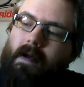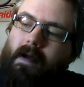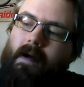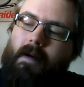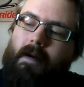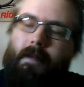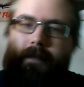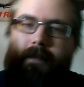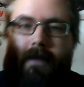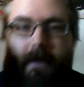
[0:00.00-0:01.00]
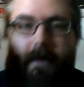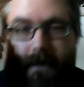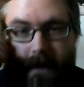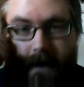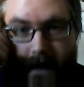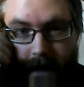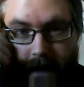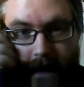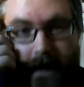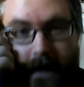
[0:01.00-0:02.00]
Um,
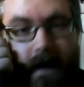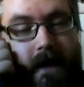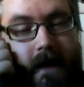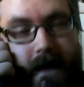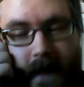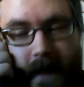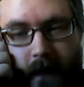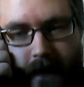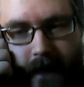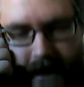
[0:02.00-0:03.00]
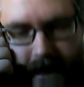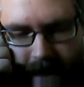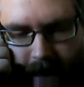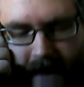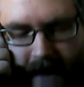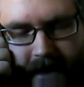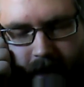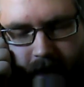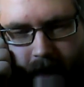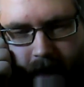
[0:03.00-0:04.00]
I got the demo from this in a
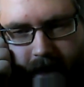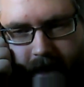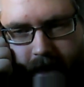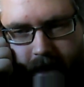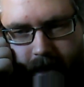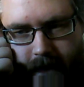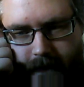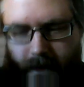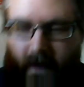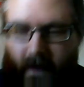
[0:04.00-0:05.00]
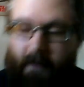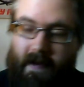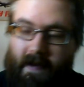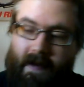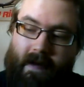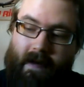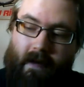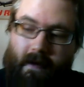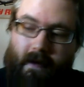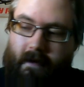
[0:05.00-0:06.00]
PlayStation magazine. Played it a
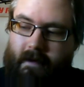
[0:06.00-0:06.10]
lot.